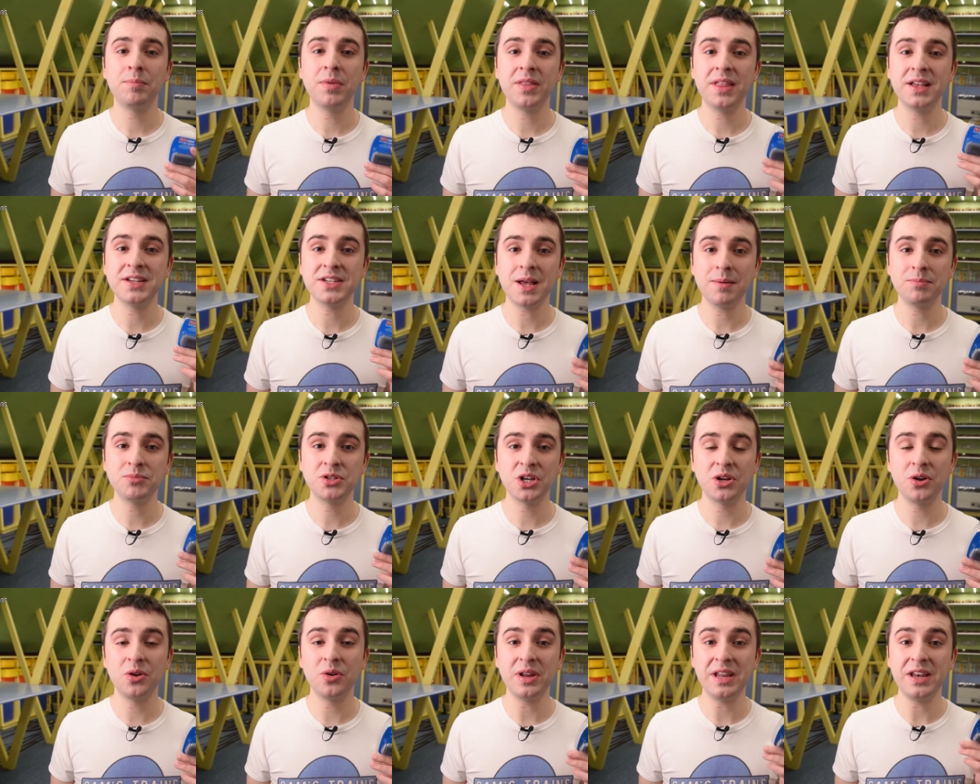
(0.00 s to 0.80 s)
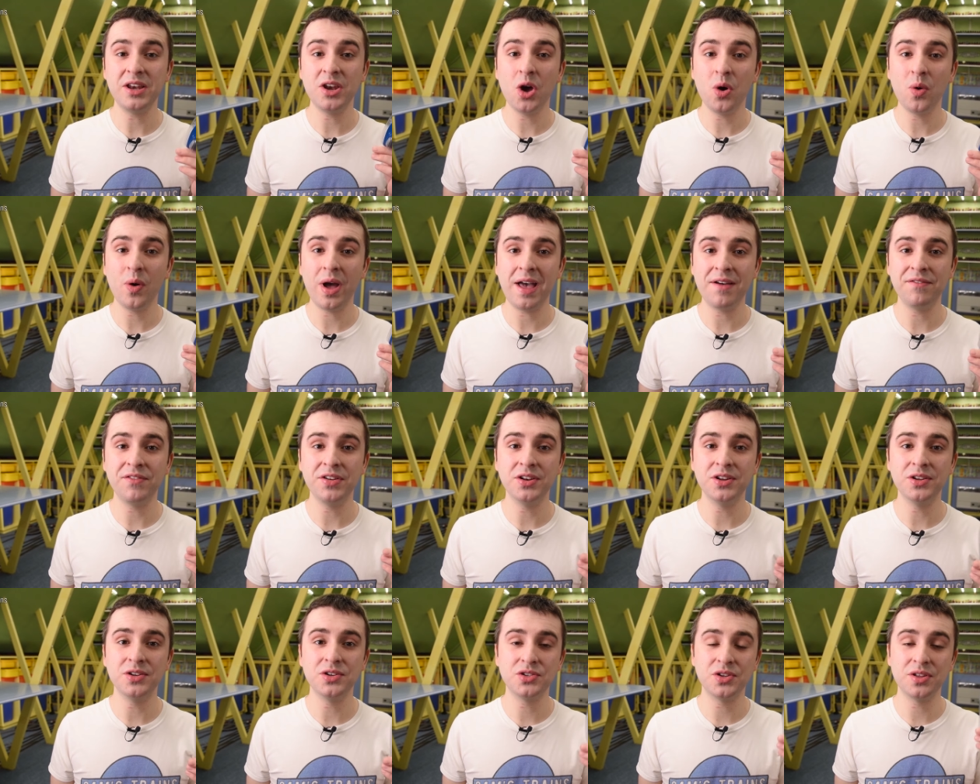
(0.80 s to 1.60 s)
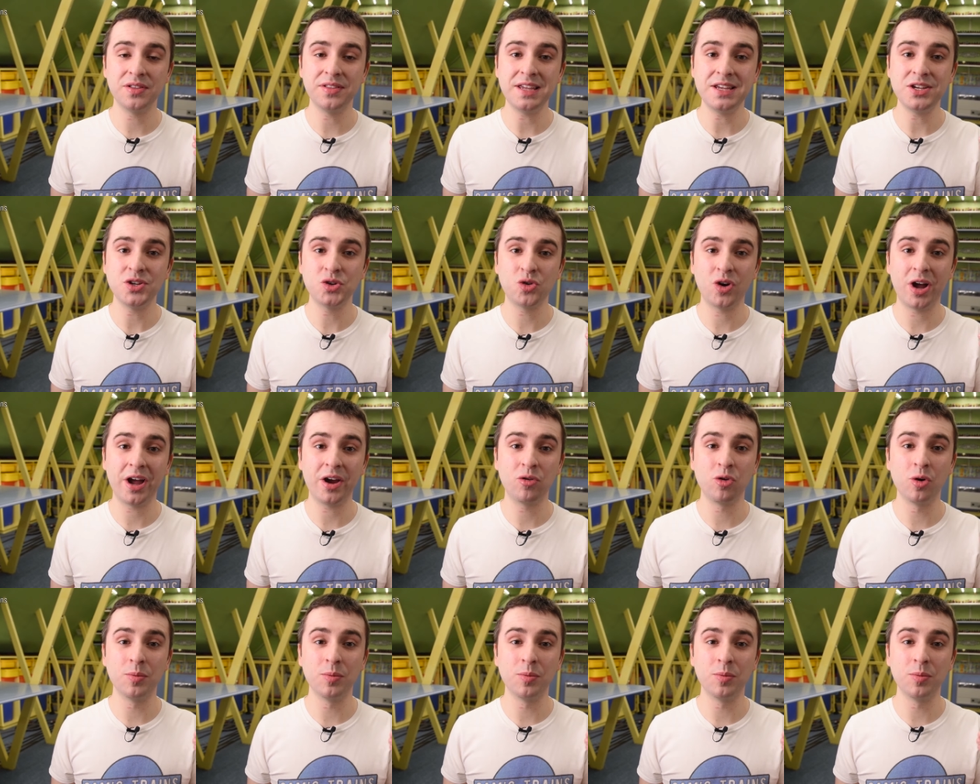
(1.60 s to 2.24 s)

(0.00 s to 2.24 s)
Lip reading: but there's absolutely no evidence that these track